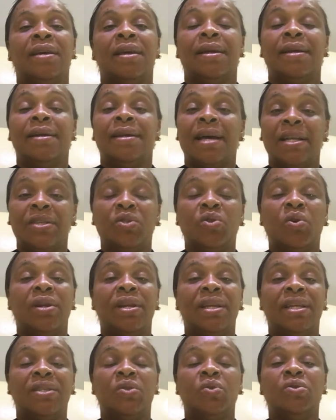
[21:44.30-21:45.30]
That's your
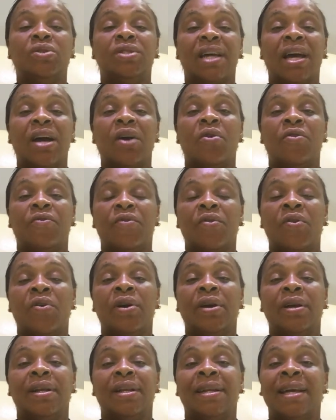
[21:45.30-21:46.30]
little jar of
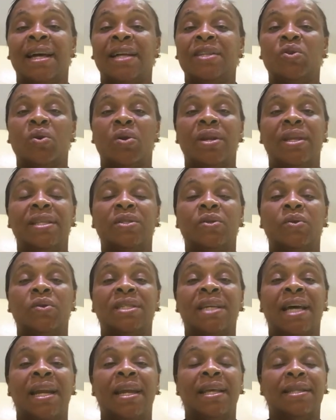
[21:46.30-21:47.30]
oil. That's your little
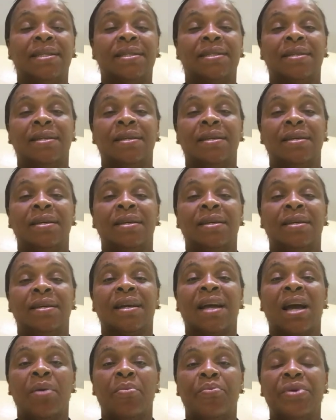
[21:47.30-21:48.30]
talent
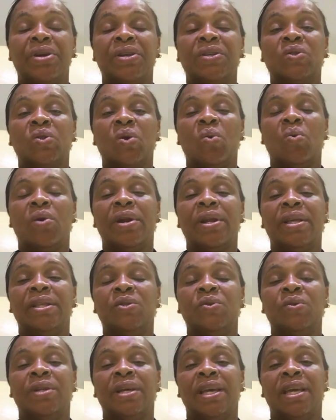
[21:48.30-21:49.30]
can bring someone
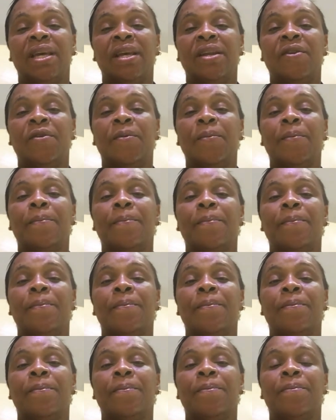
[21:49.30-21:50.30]
into the kingdom.
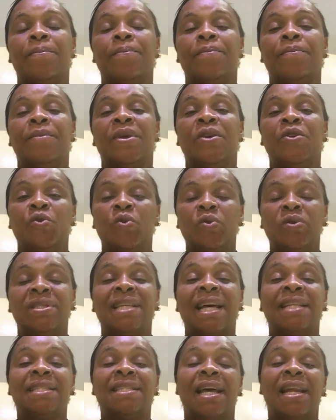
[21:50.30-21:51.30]
Use
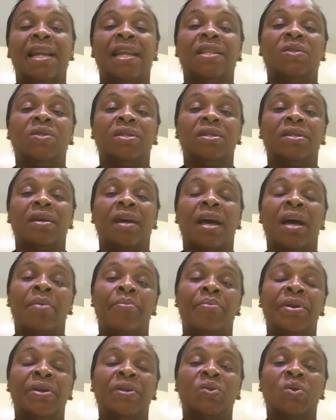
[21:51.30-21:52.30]
that talent
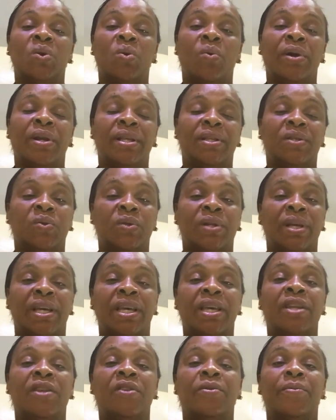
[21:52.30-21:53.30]
and bring someone into the
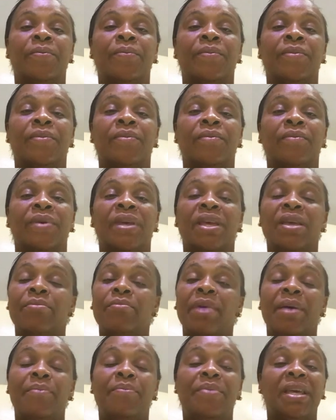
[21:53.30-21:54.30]
kingdom. It
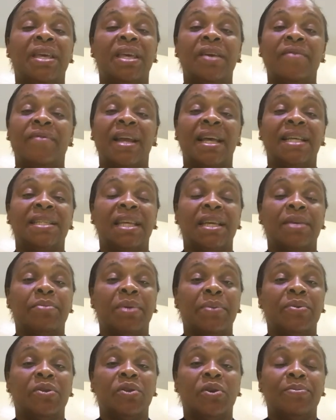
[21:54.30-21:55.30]
might be give, like I say, it
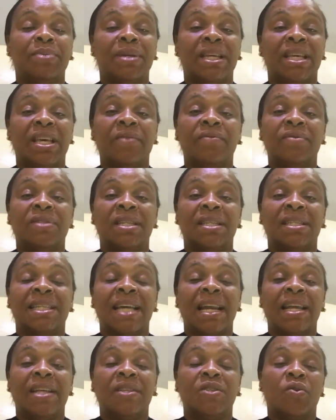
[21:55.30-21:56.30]
may just be gifting,
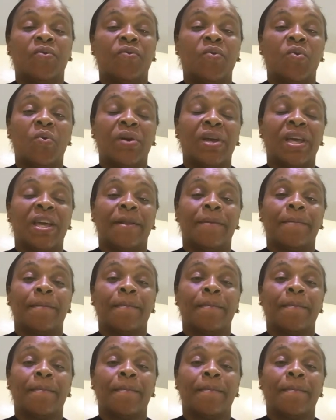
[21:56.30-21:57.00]
talent of cooking.